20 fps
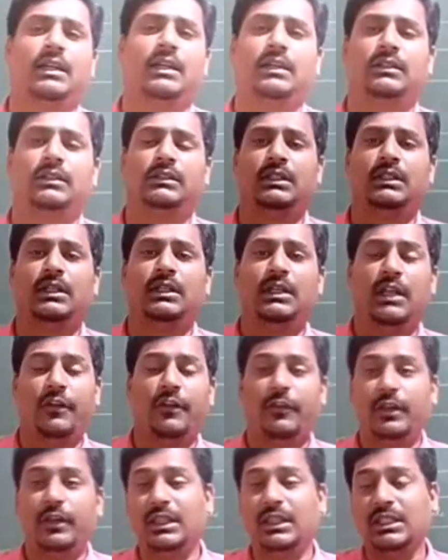If
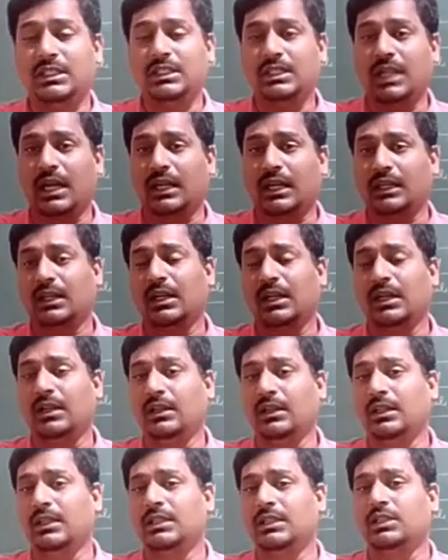this data
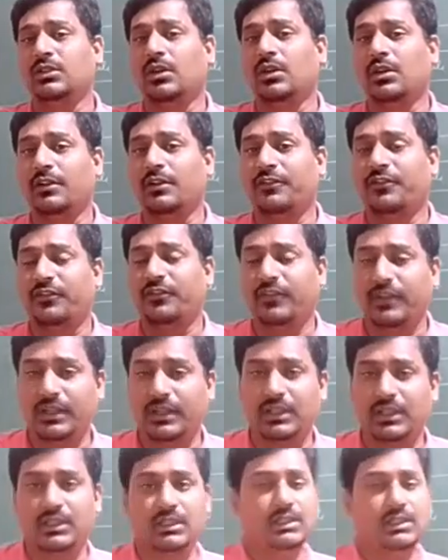is not fit
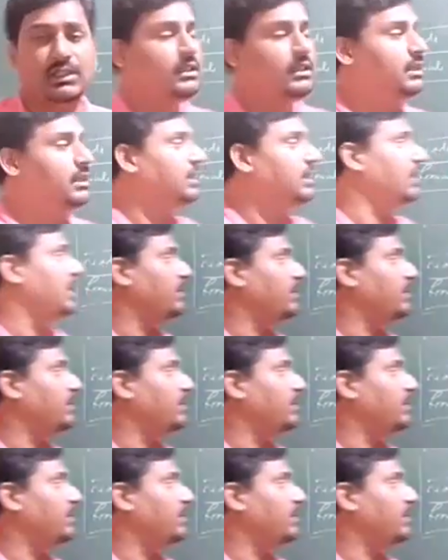in the table,